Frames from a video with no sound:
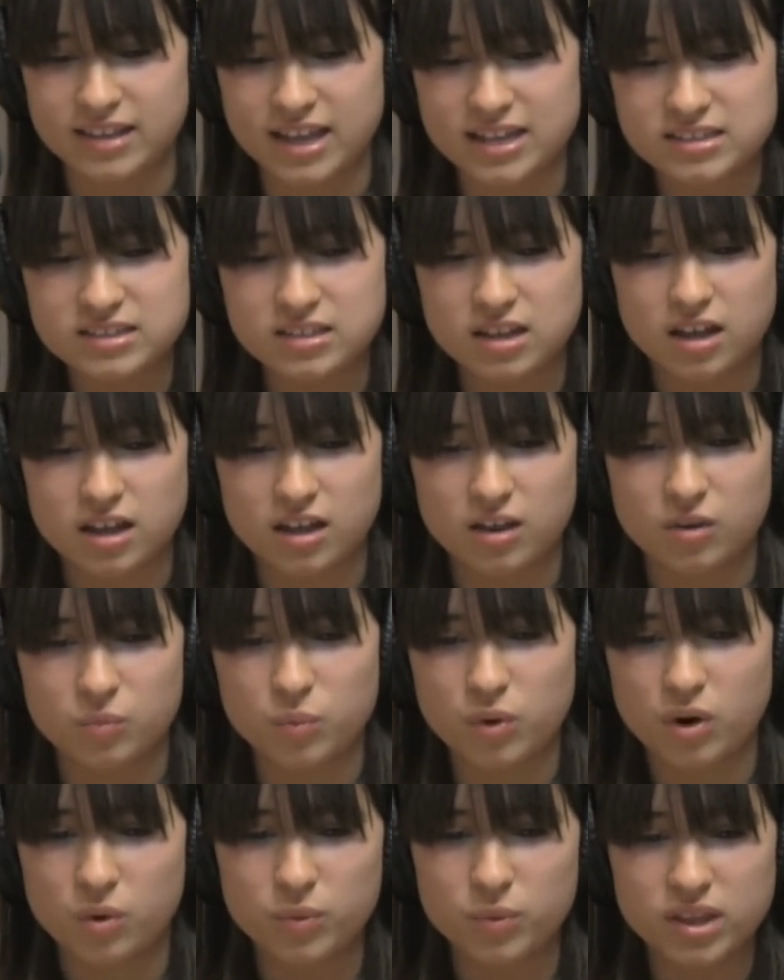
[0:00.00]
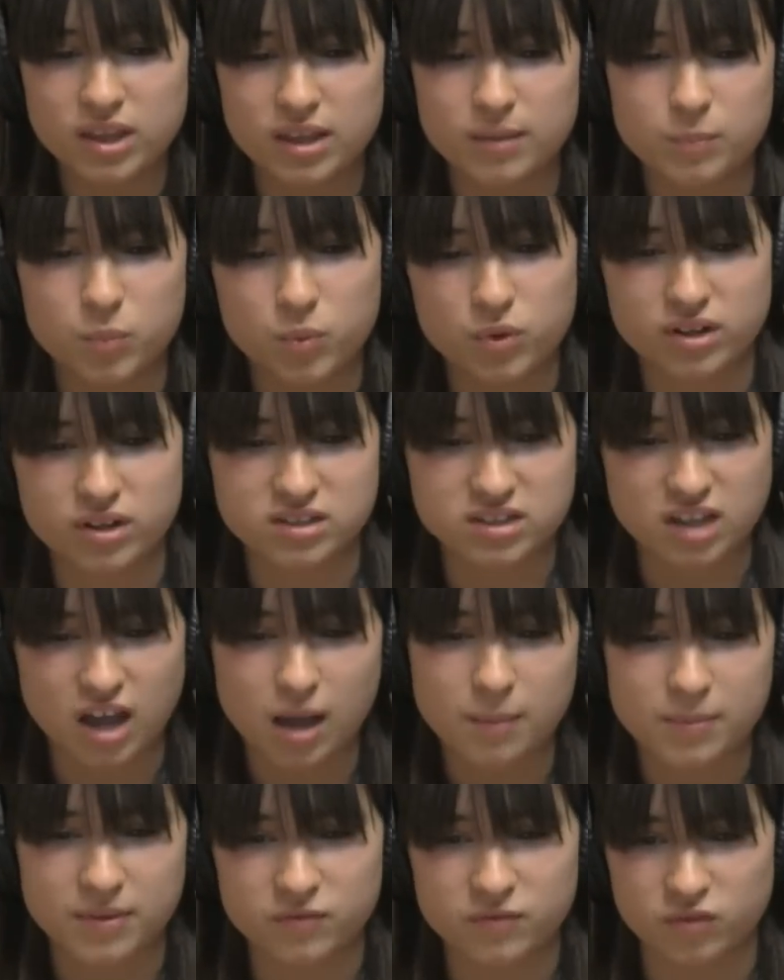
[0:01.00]
And that's a really
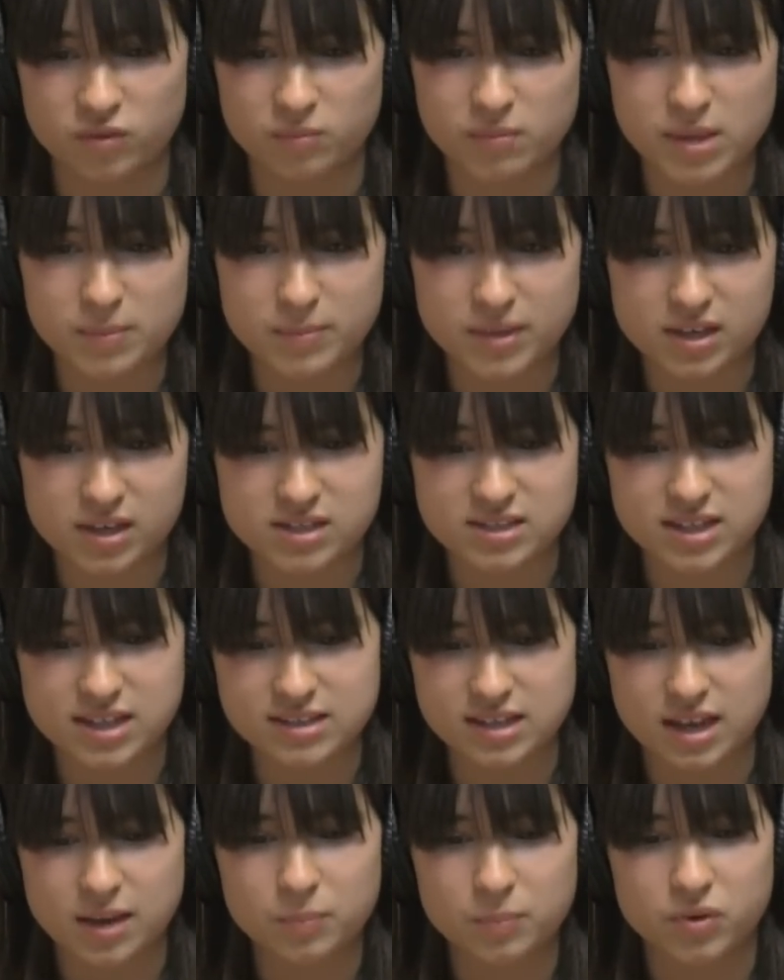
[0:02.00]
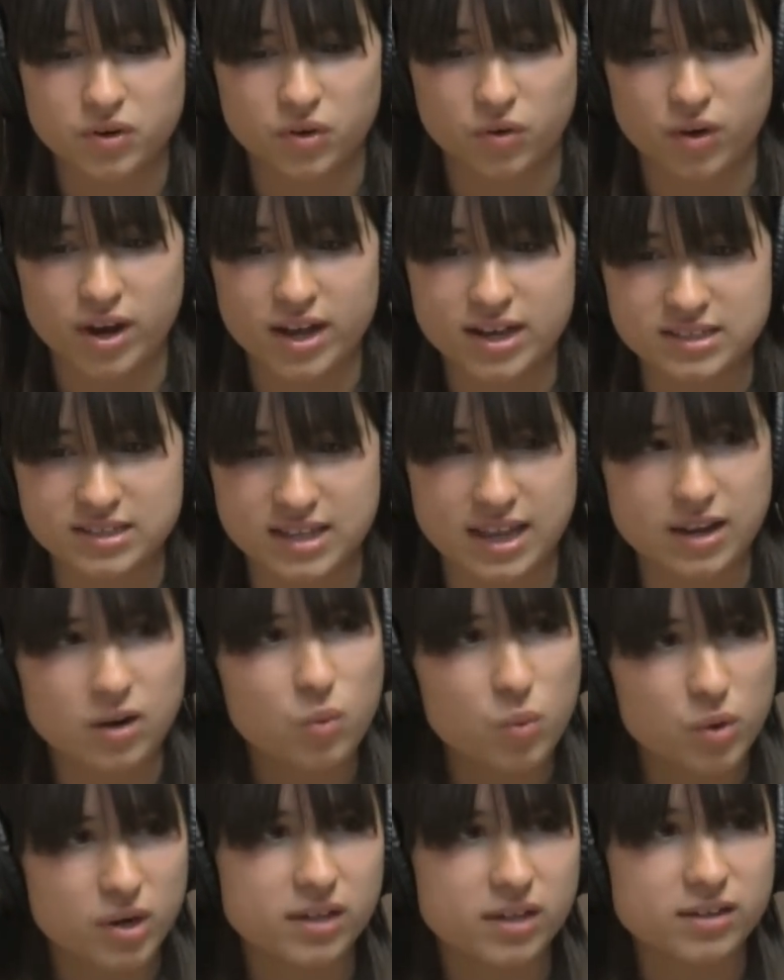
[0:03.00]
important topic for me, because as I progress,
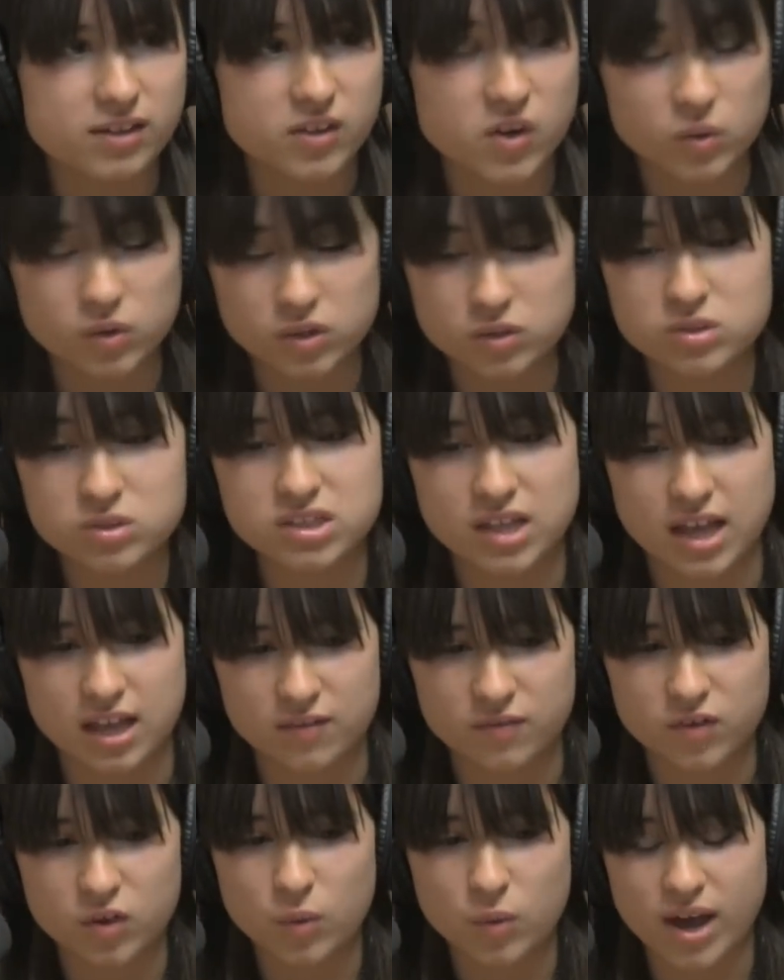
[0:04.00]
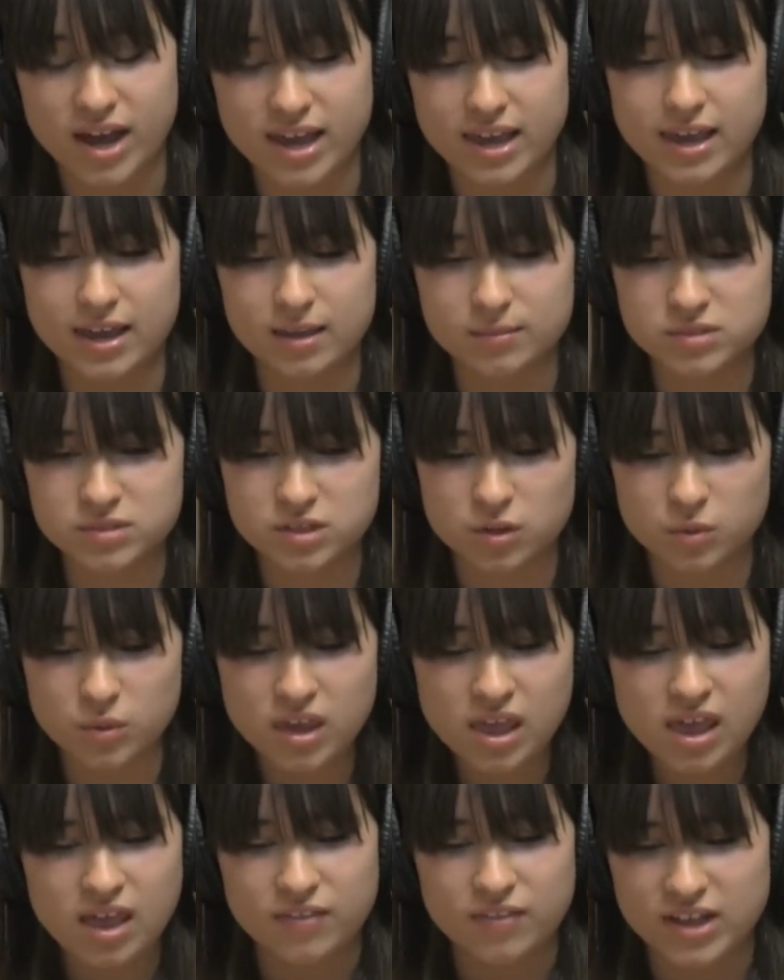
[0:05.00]
I don't want to, lose sight of who I am.
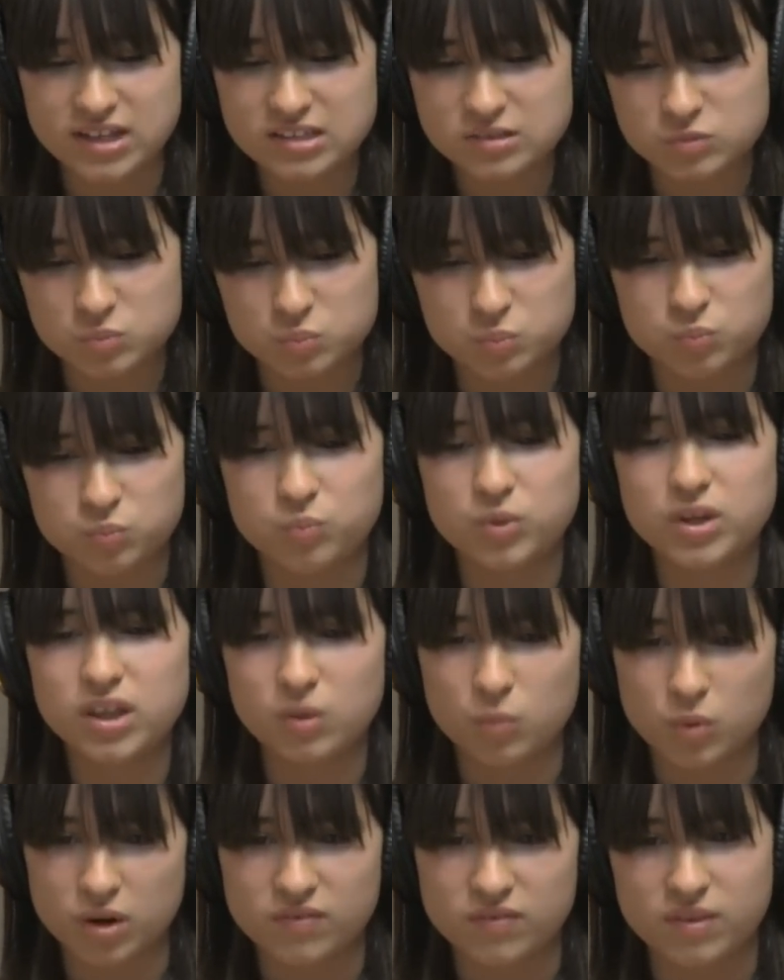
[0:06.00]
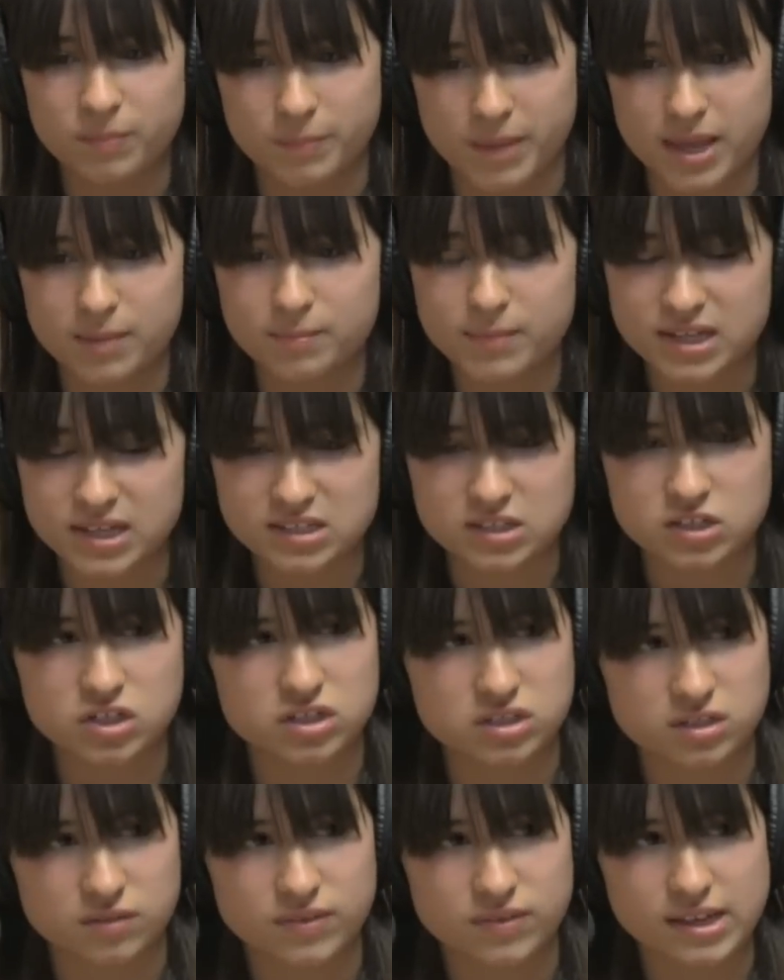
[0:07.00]
So that's really one of the main
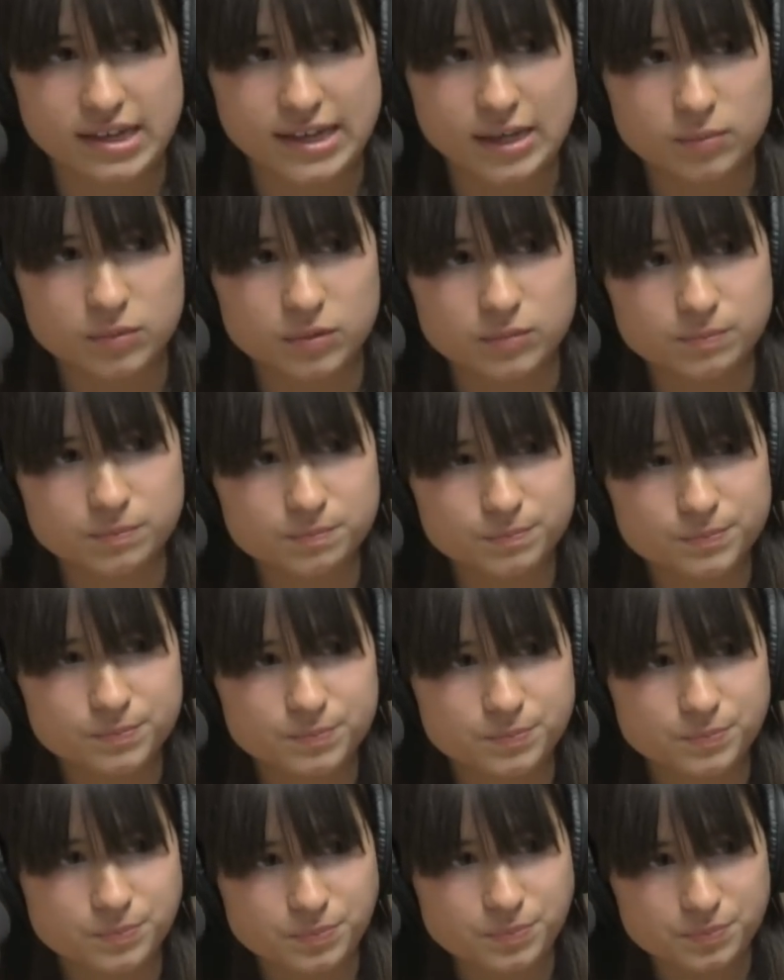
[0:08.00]
messages of the album.